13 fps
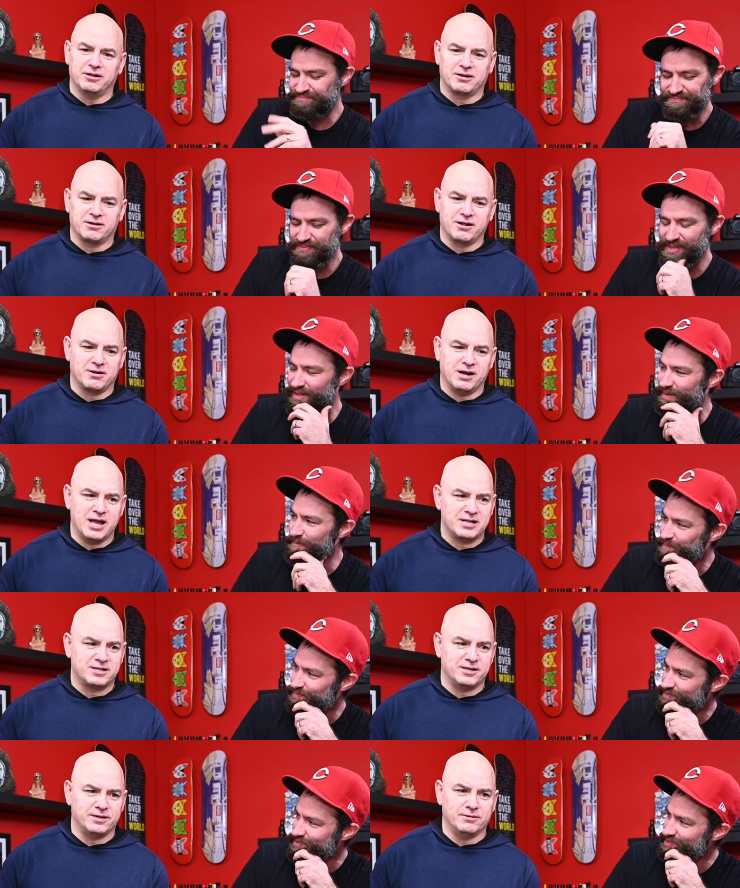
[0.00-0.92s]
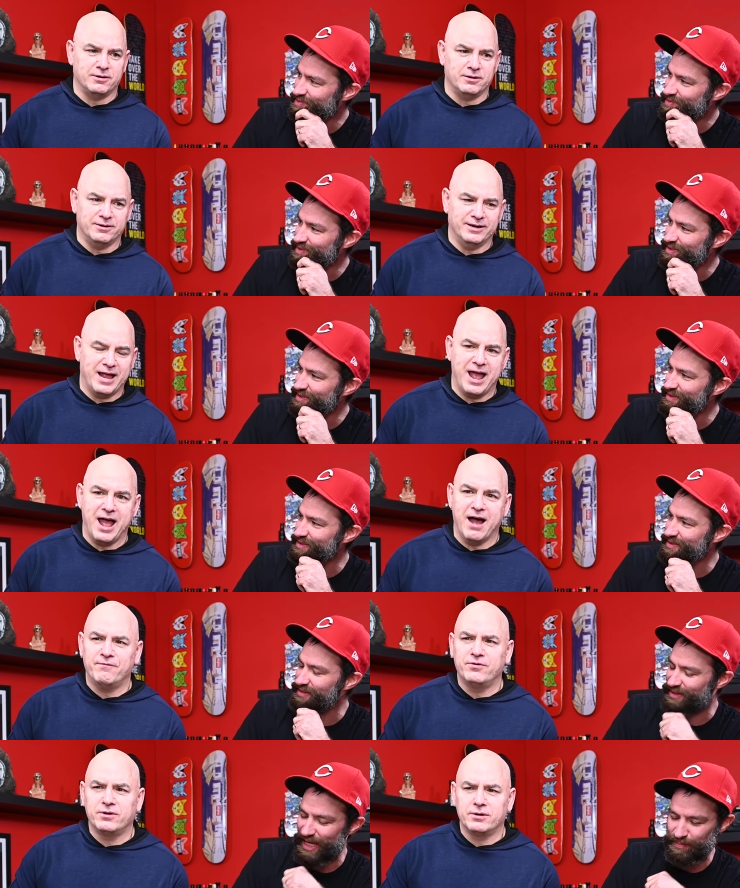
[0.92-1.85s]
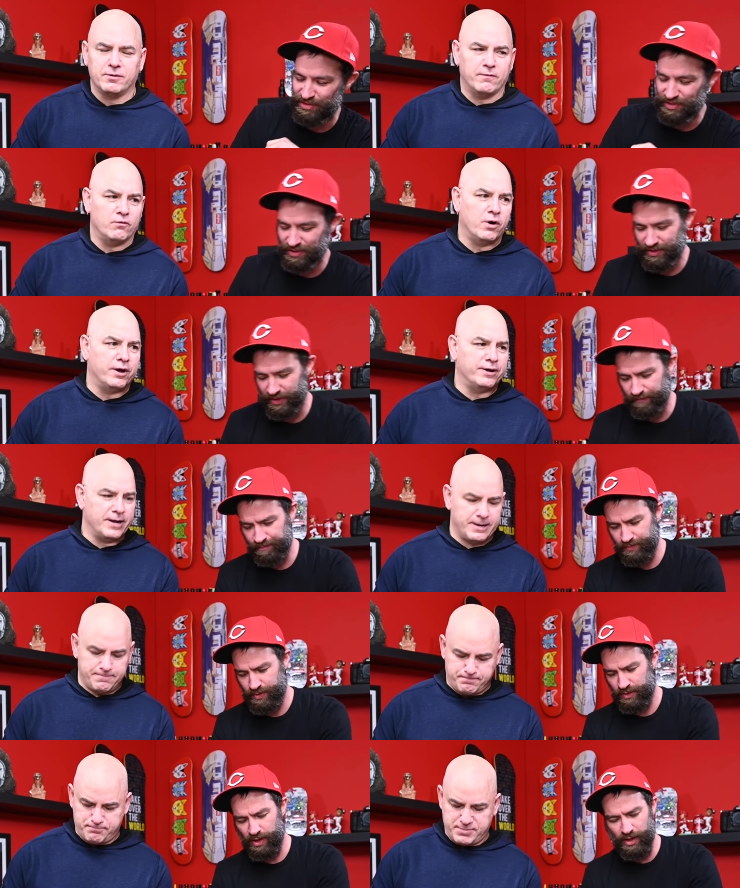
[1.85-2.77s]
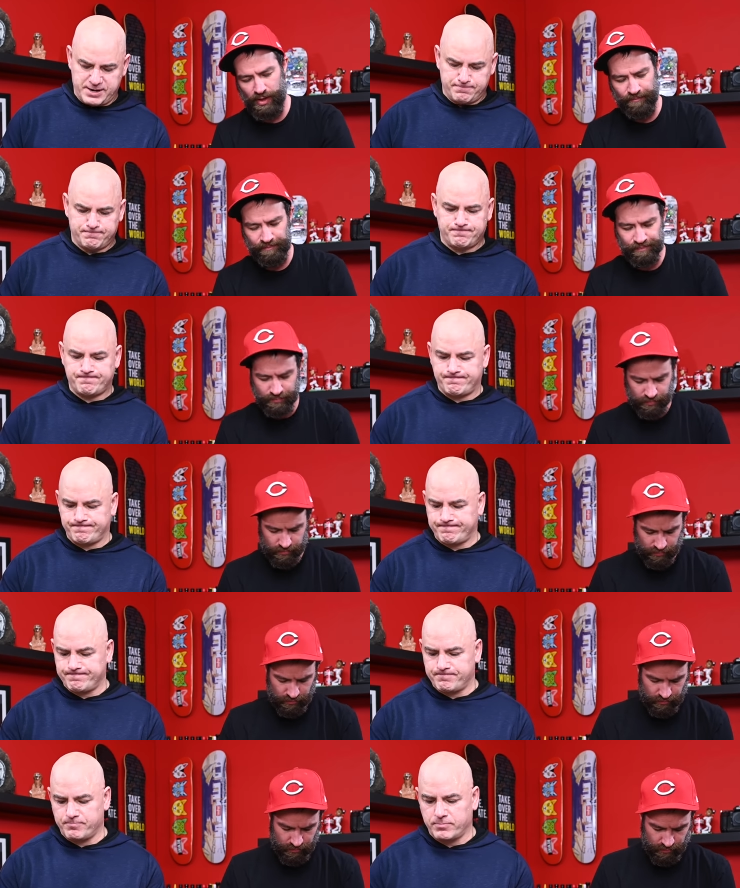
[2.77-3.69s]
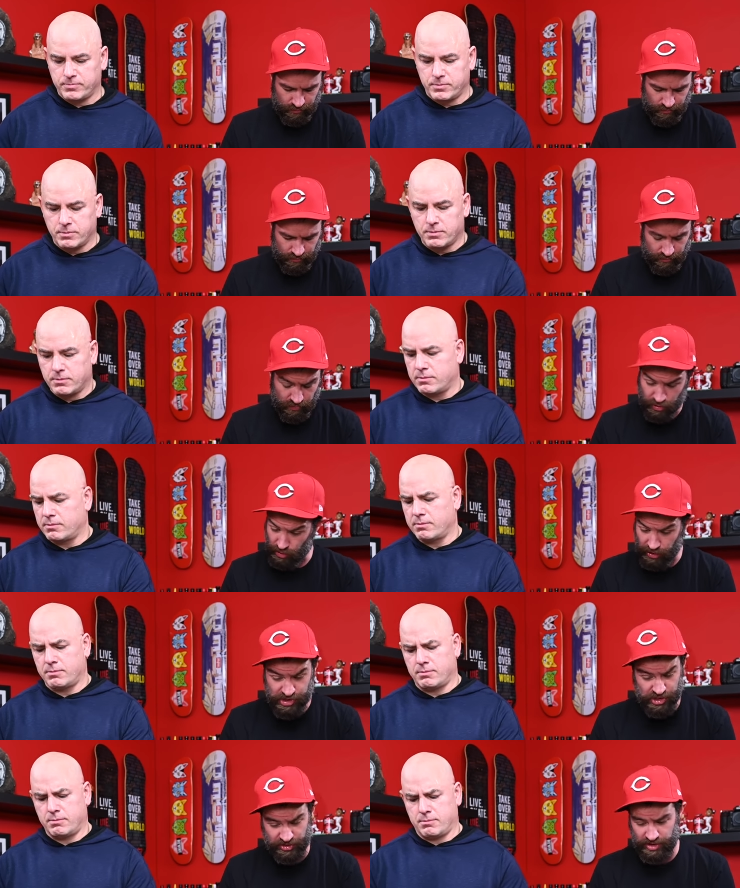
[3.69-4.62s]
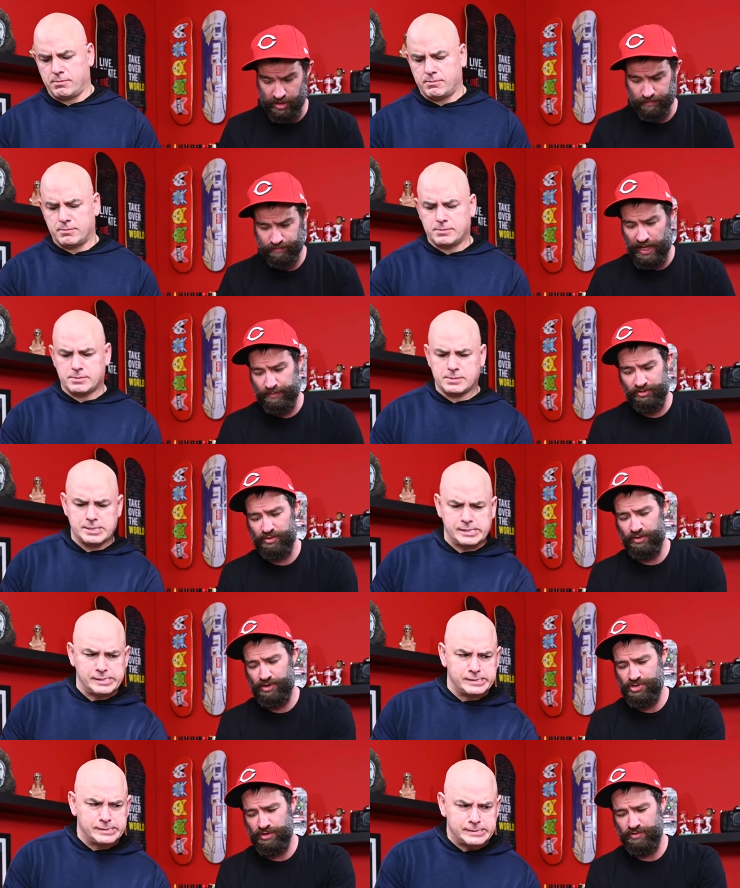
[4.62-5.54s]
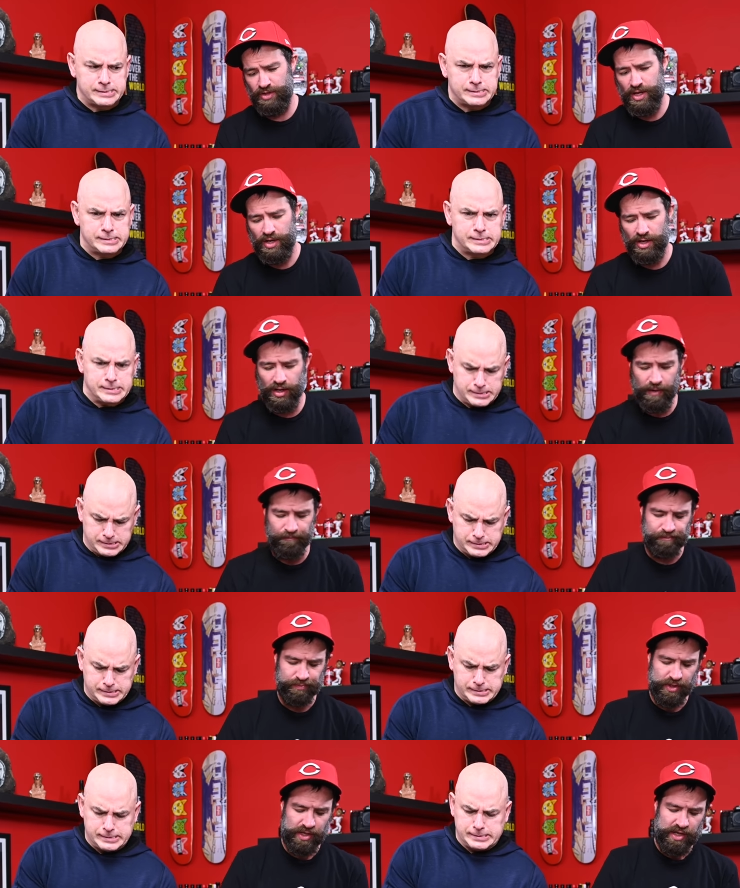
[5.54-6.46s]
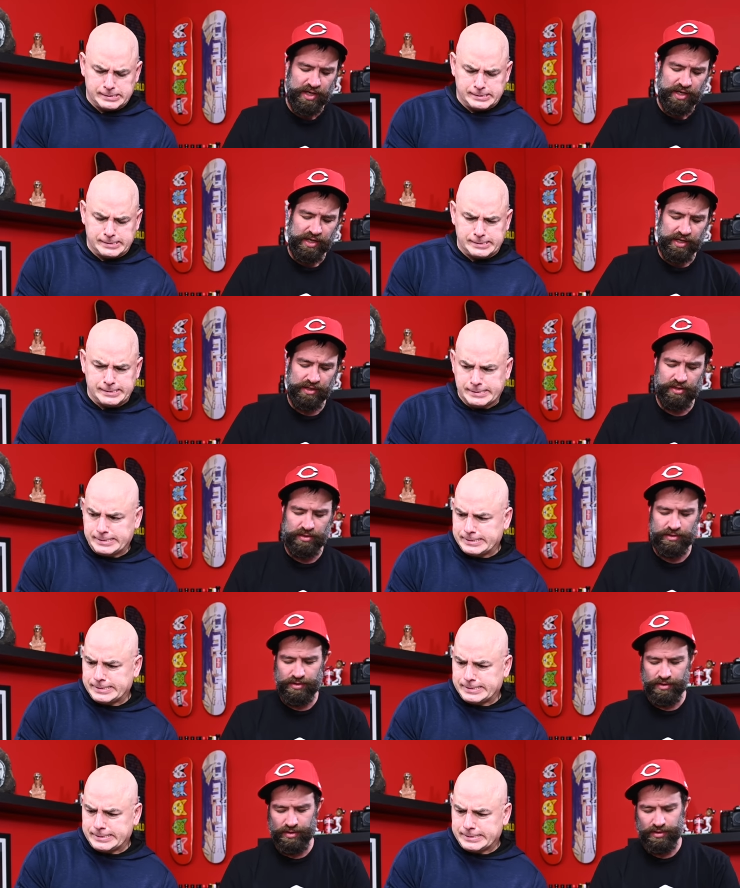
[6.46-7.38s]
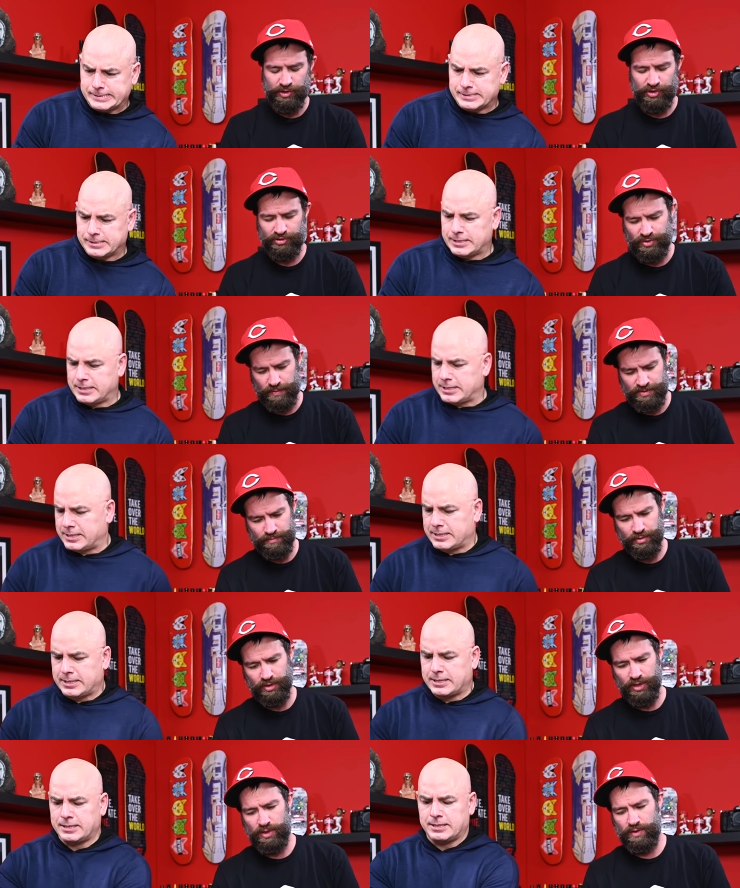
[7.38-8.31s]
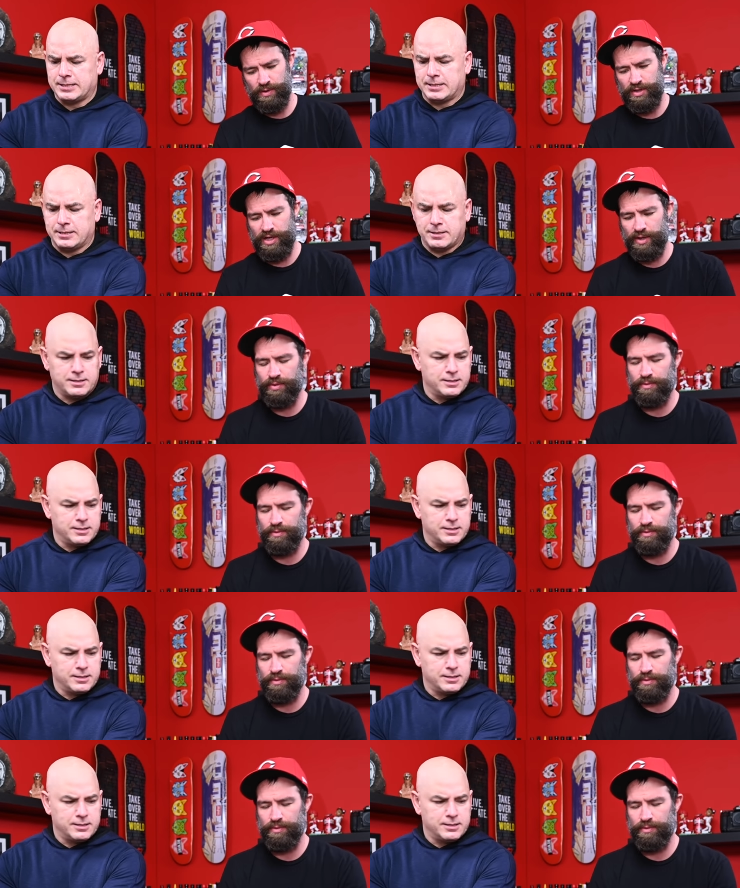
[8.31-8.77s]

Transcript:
Speaker 1: it, it's less than, than half. Absolutely. Yeah.
Speaker 2: Um, delicious though, absolutely delicious. Um, in the description below, I